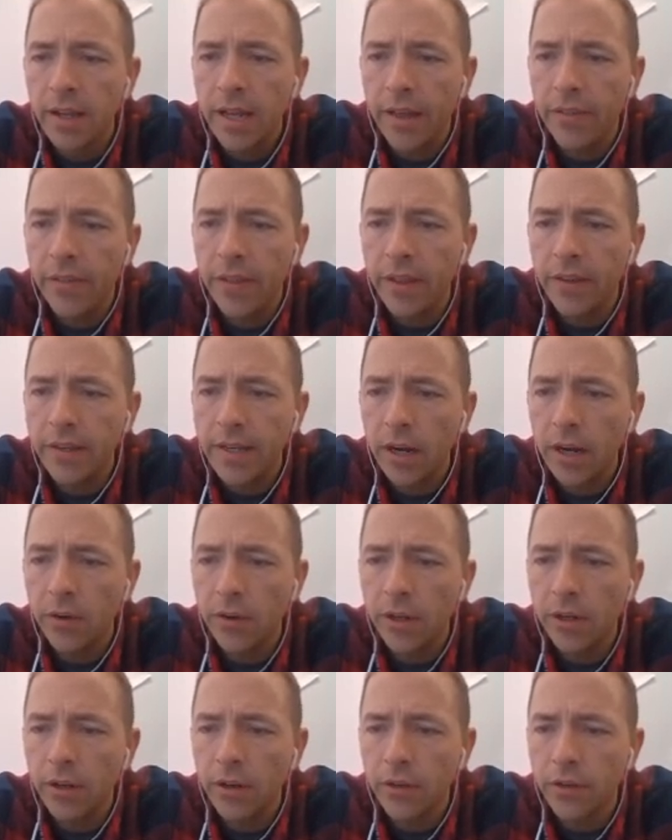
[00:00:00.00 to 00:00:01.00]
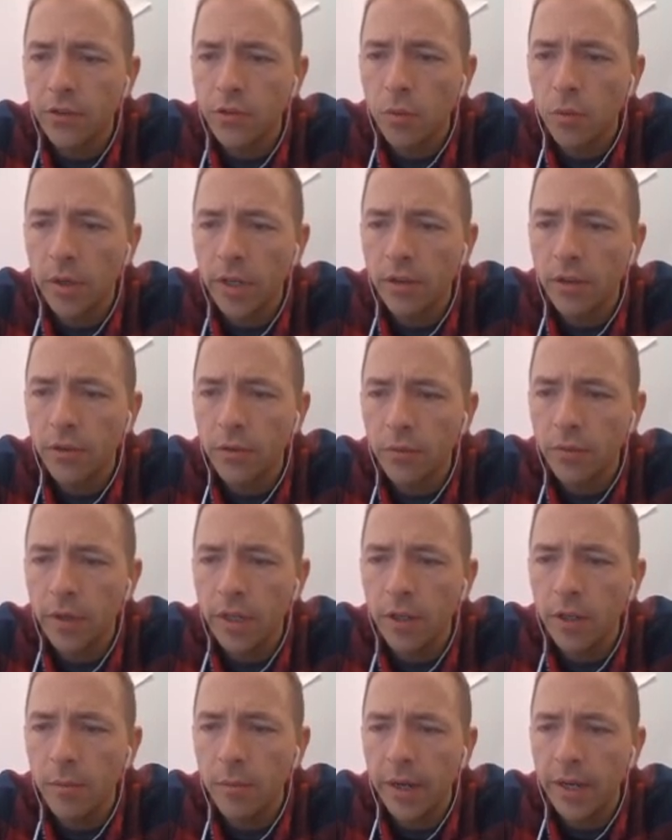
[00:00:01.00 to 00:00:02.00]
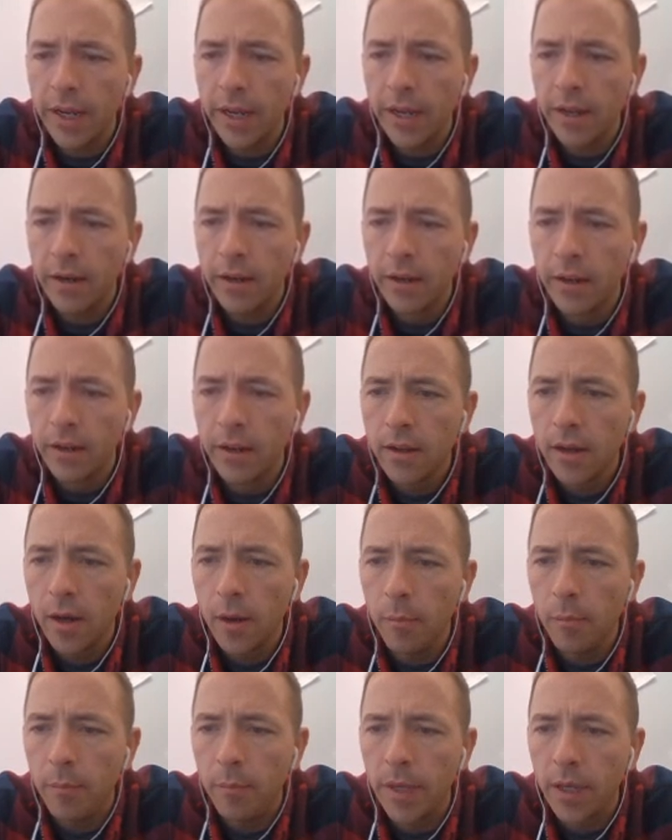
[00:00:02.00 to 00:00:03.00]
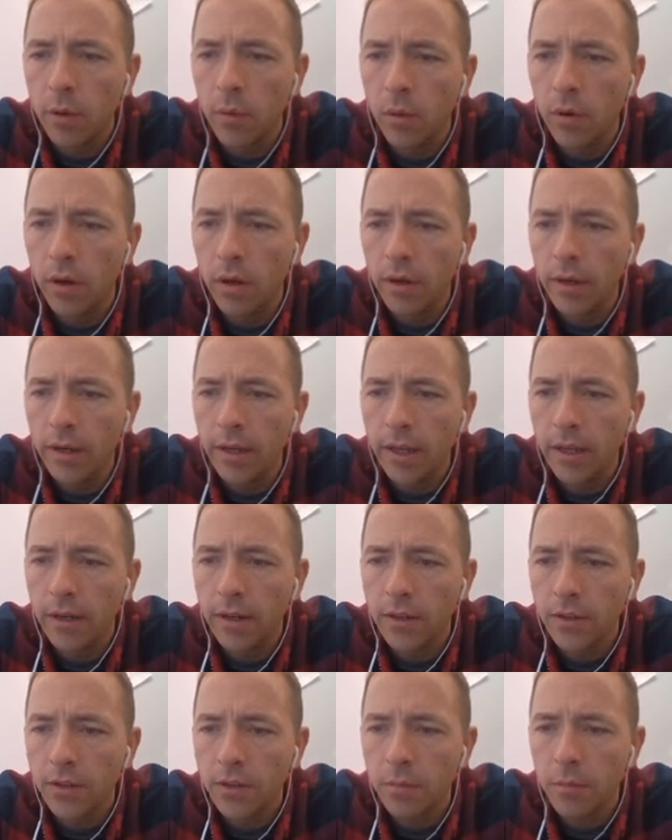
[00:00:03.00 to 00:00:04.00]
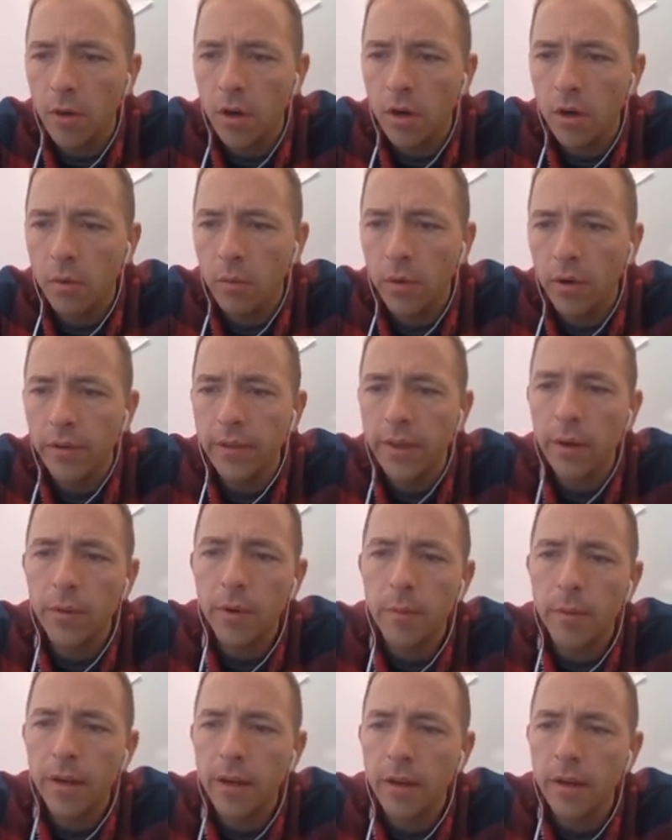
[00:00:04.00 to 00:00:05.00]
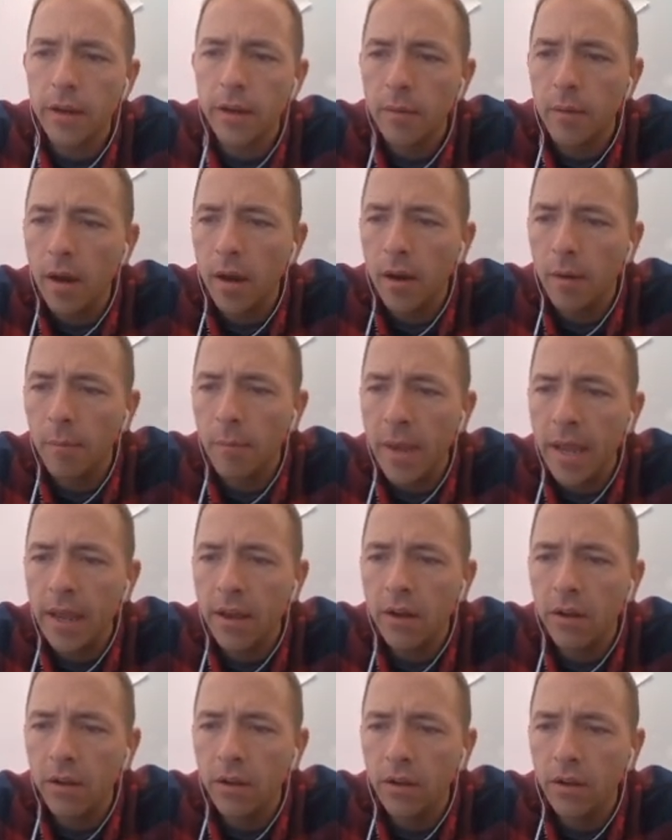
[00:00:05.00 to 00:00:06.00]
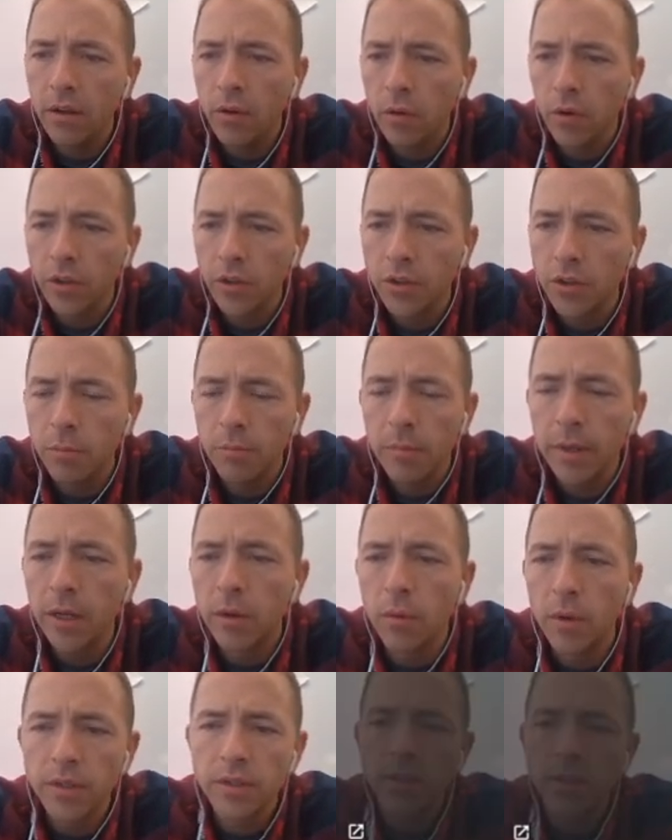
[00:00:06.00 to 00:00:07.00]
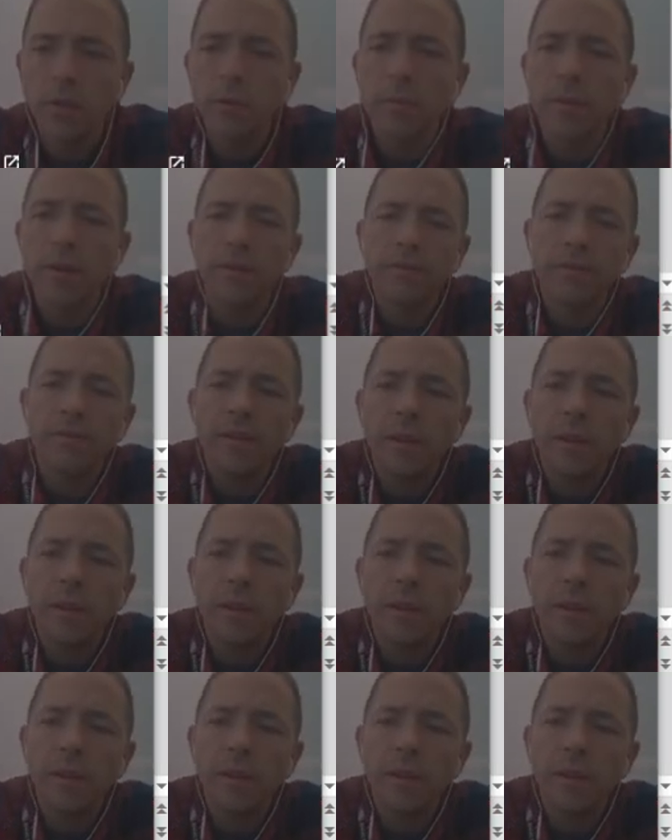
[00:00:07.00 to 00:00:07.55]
And then down here at 23, you might have had a big one and a small one. That would have been a male, or 2 big ones that would have been a